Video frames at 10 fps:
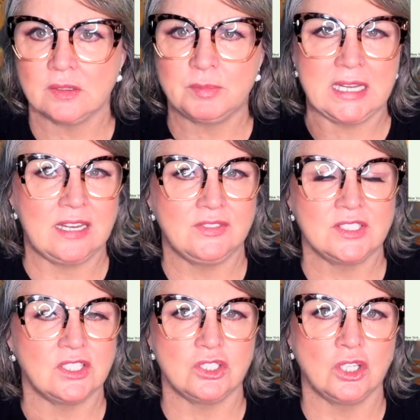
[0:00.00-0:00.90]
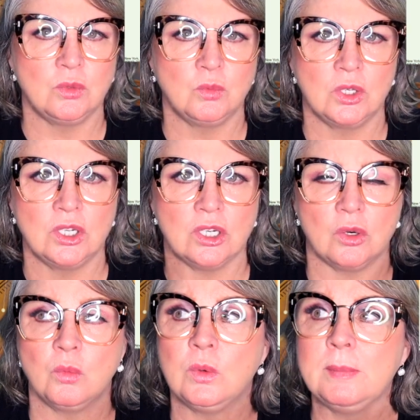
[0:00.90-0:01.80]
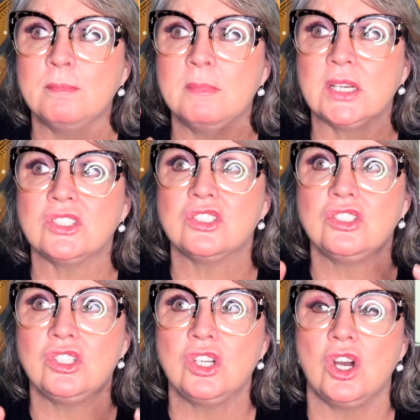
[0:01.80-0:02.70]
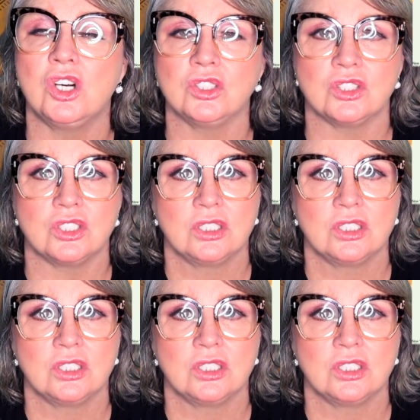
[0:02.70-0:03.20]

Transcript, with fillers: behaviors that don't work, we must not